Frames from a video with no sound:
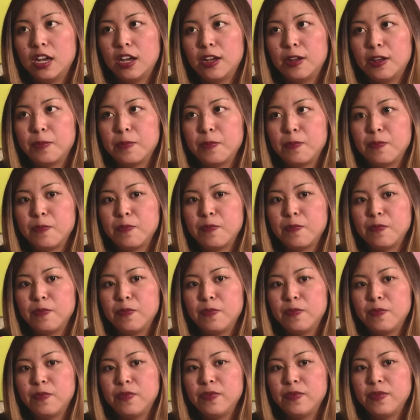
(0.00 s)
um,
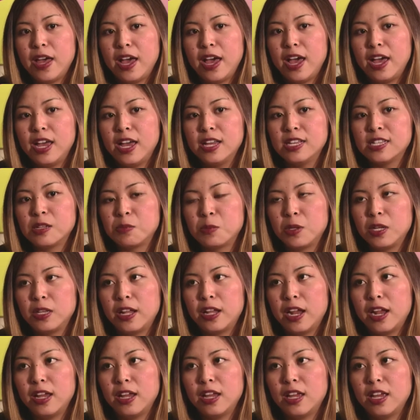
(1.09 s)
that is something that
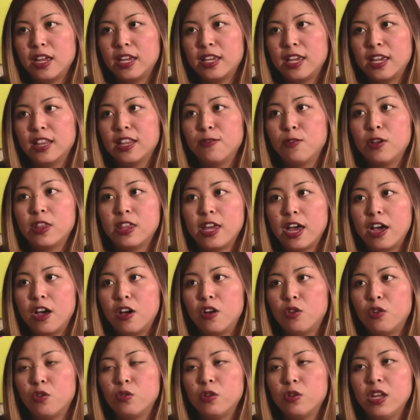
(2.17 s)
I, I can't live
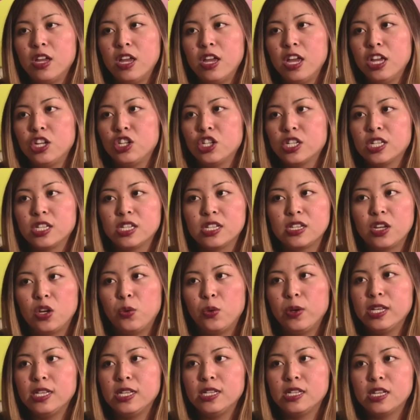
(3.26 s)
without. Just
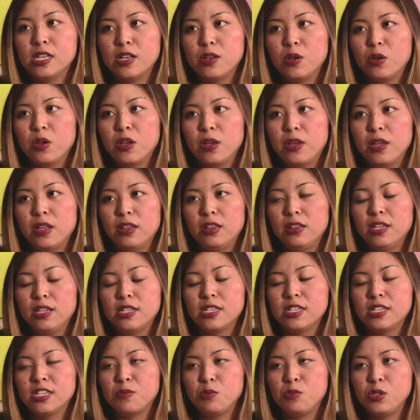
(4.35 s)
always
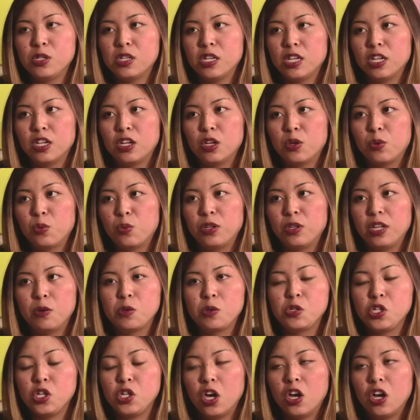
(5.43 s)
listen to music when I
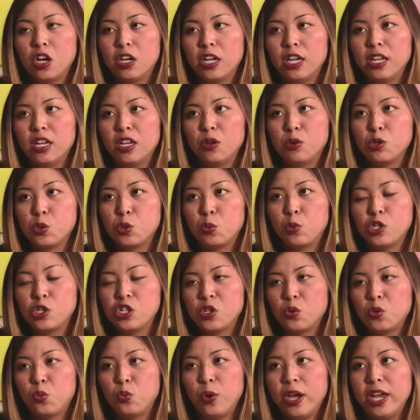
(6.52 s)
was young, and was just
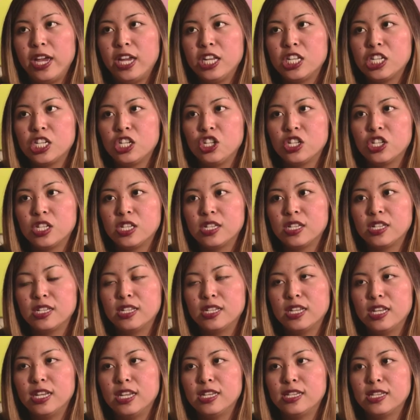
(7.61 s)
a way to just
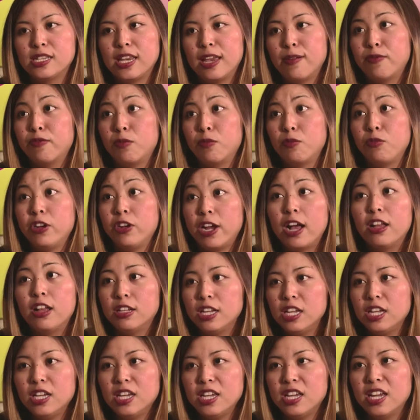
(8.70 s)
escape from
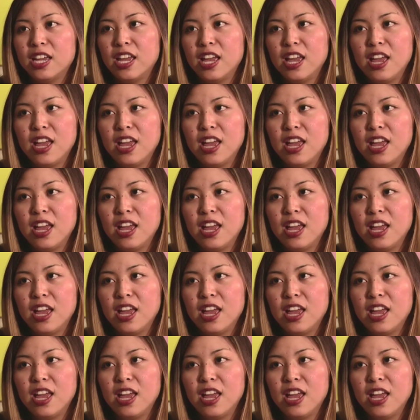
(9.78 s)
reality,